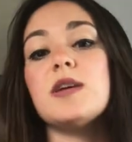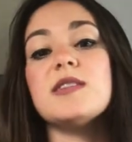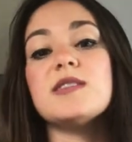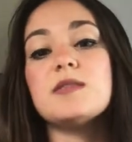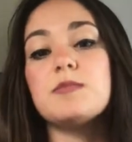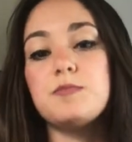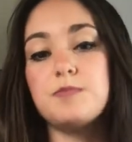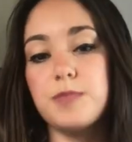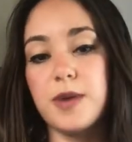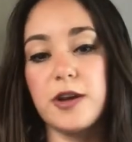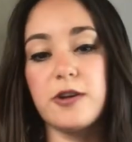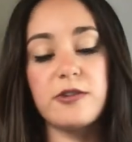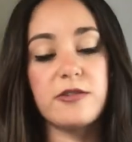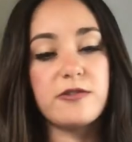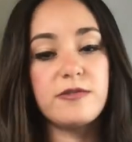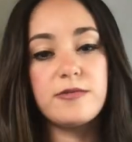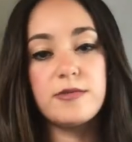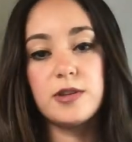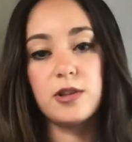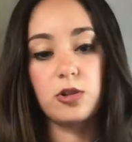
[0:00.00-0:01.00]
It's better
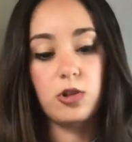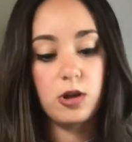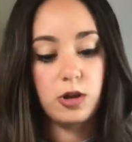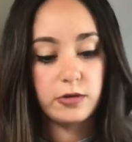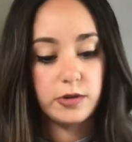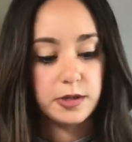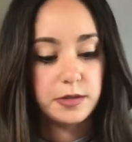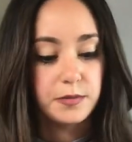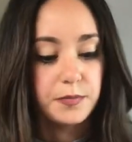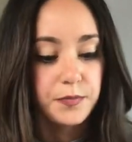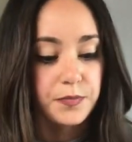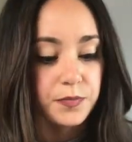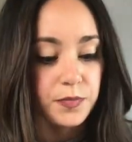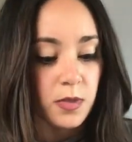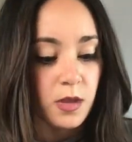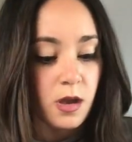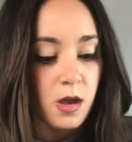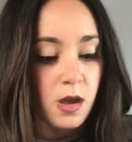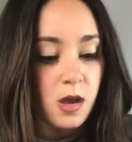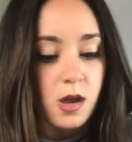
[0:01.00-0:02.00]
in the long run.
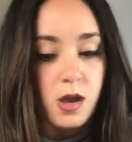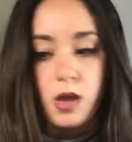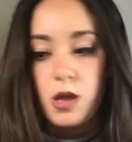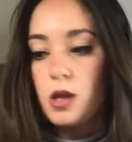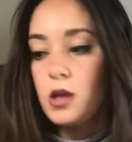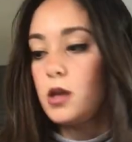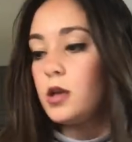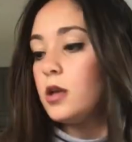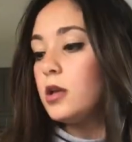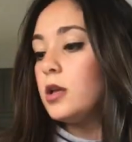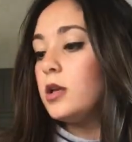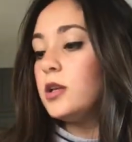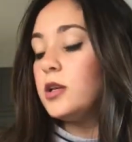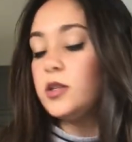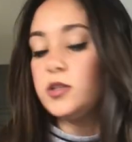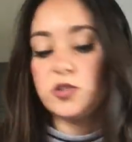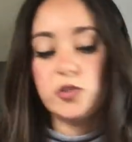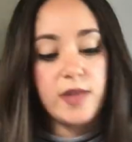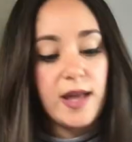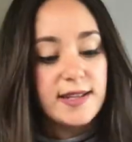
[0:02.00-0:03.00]

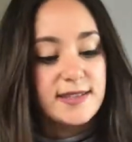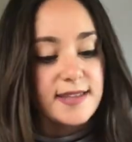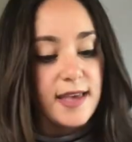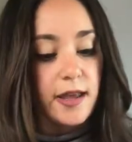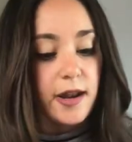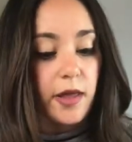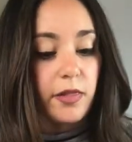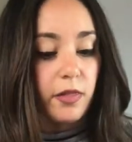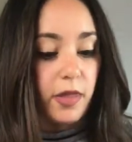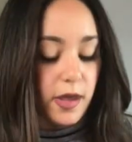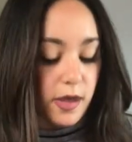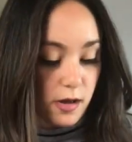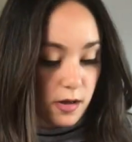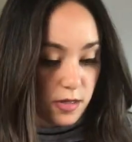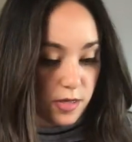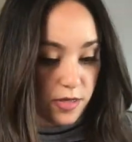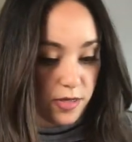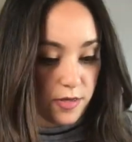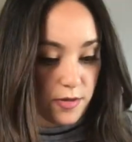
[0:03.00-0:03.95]
So that's that on length.